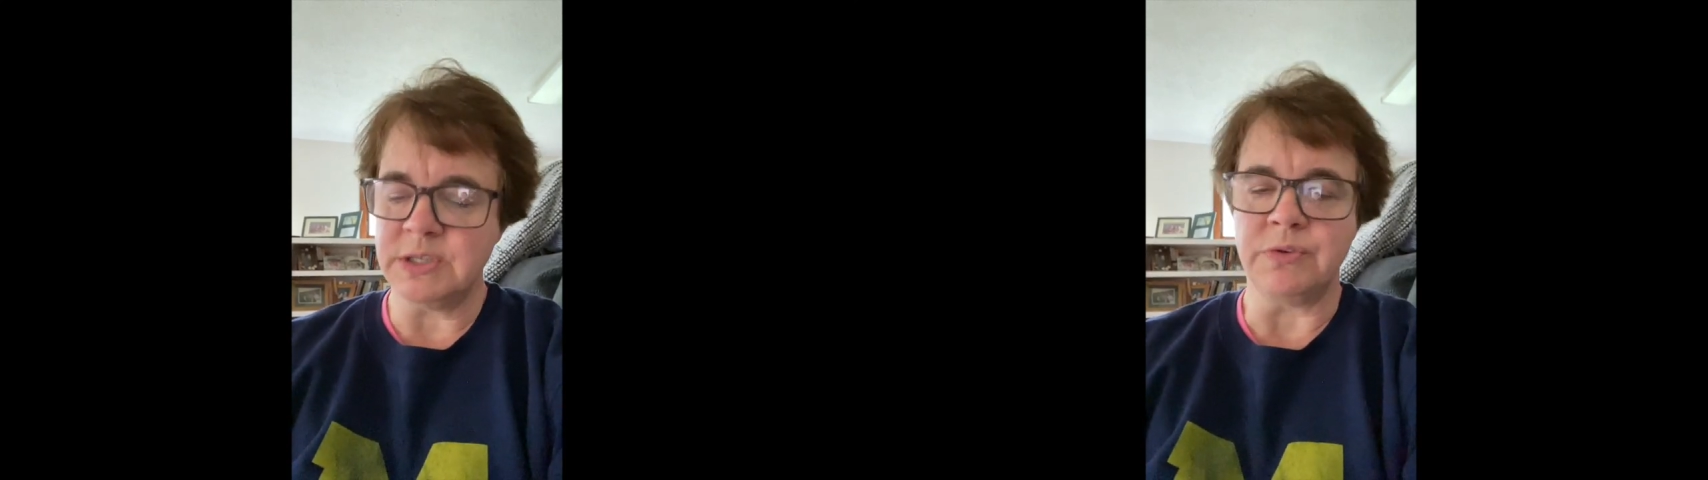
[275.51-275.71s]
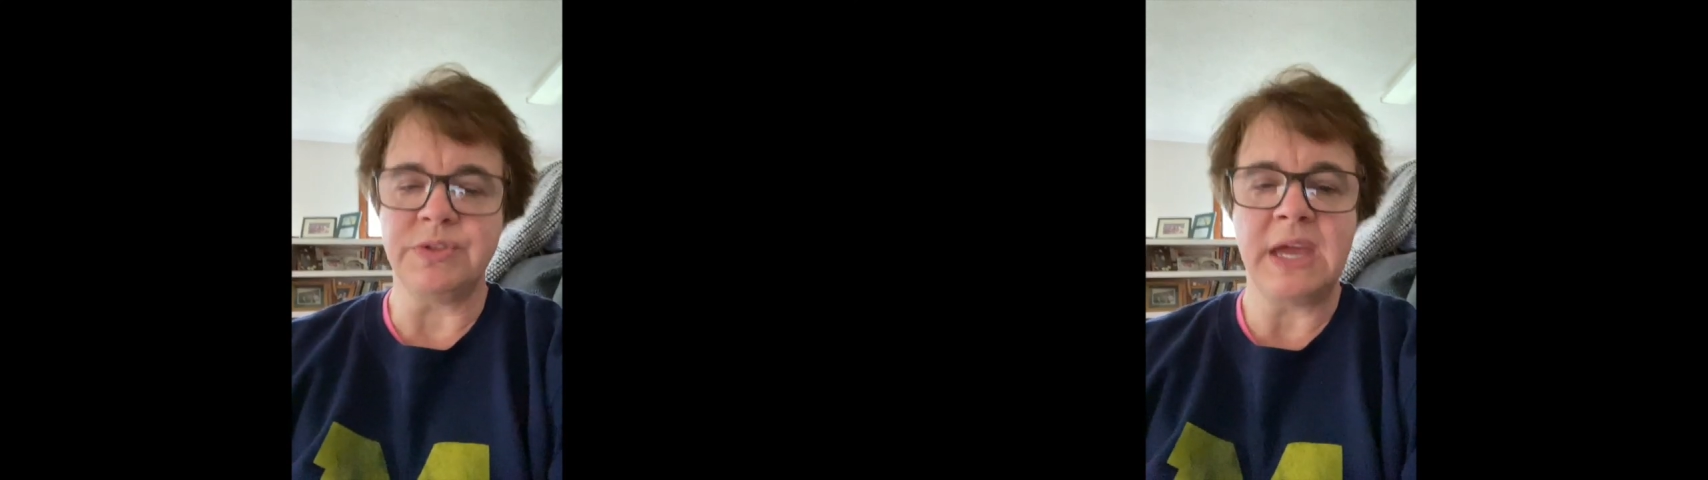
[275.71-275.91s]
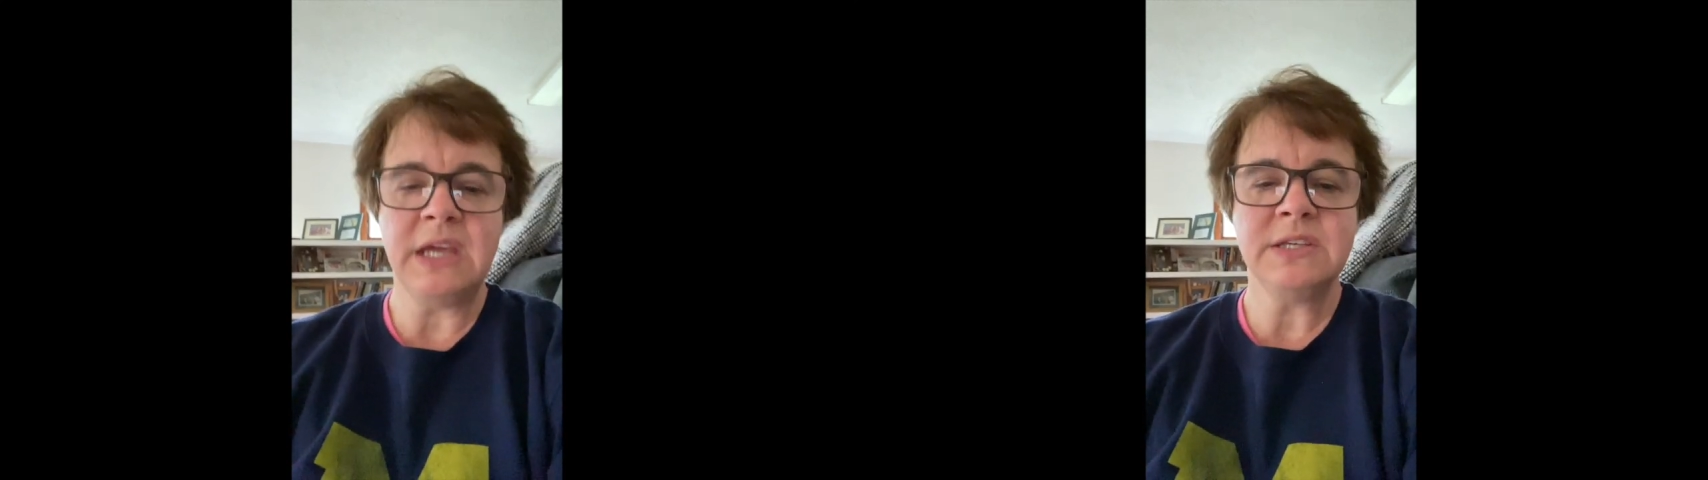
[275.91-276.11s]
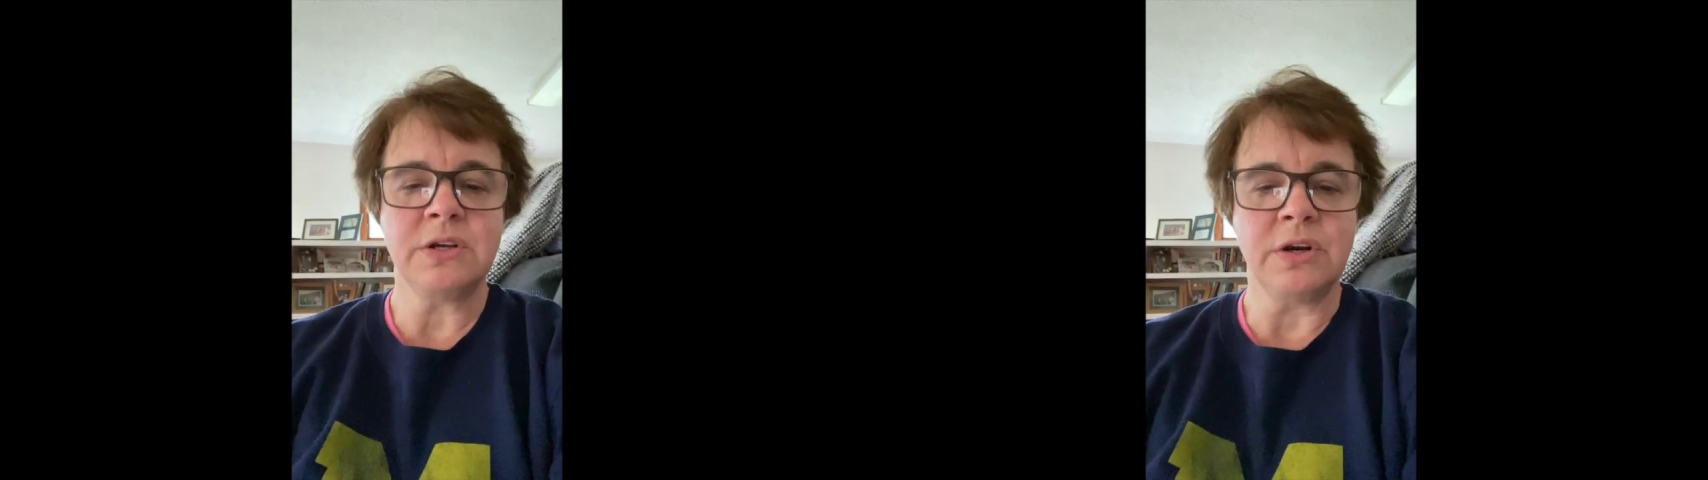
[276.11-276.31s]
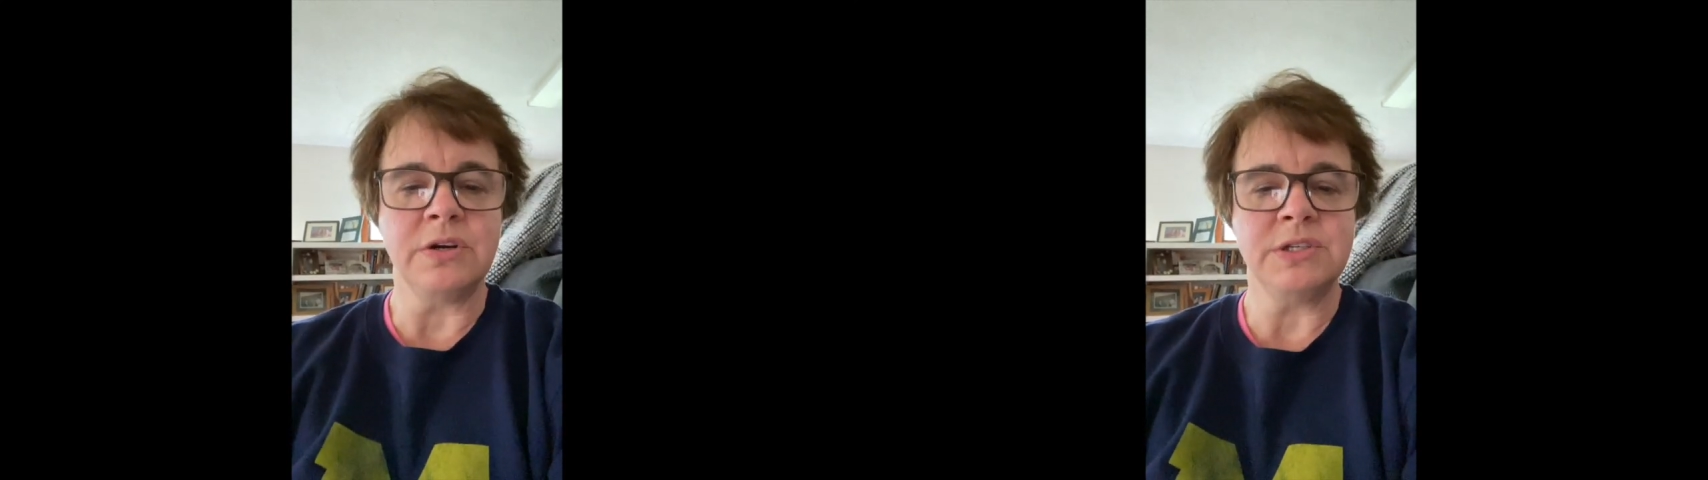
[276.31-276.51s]
So thanks
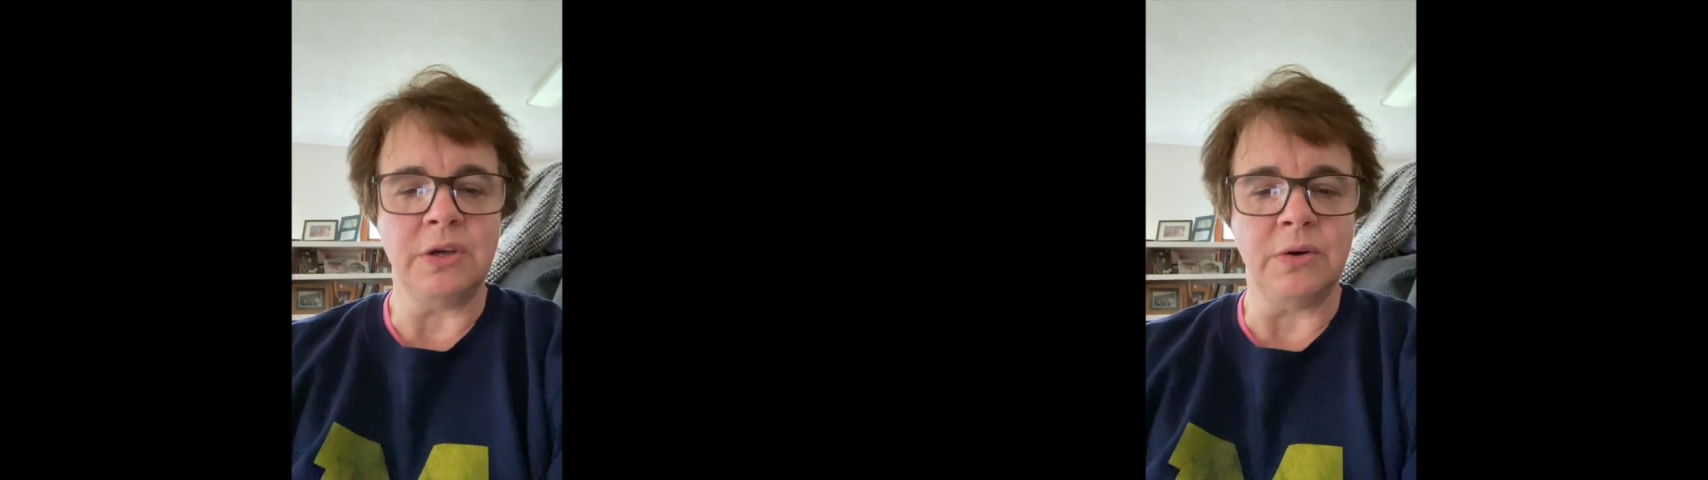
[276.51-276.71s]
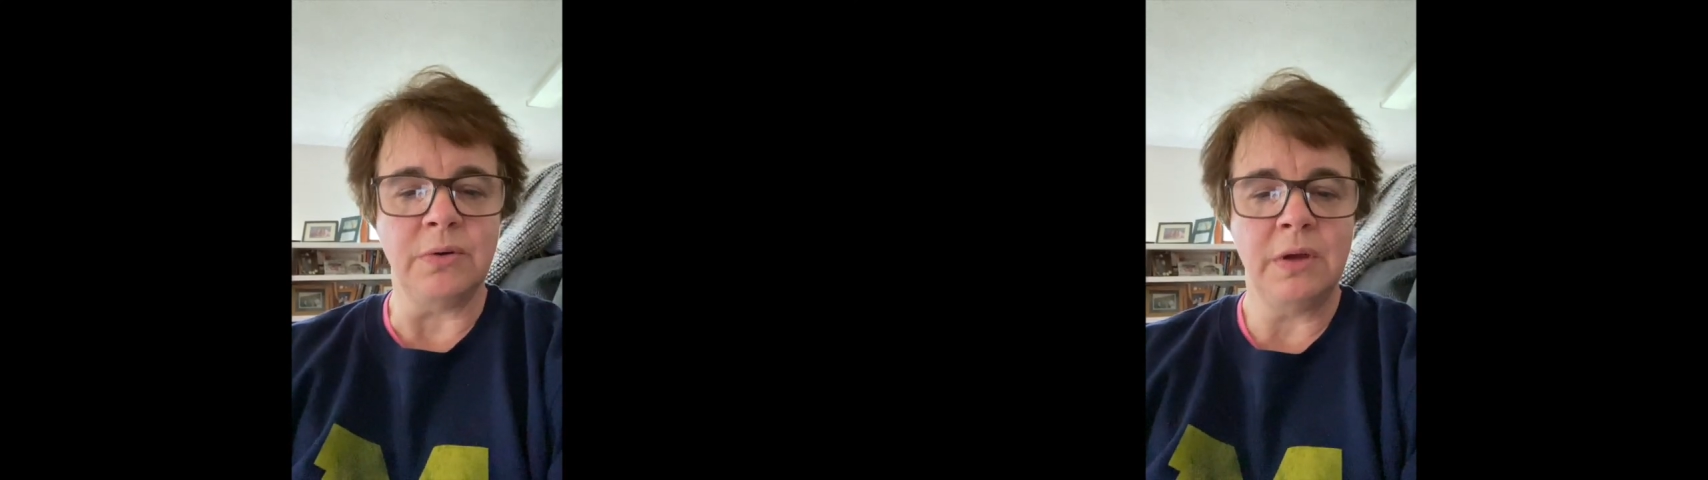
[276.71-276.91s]
to her too.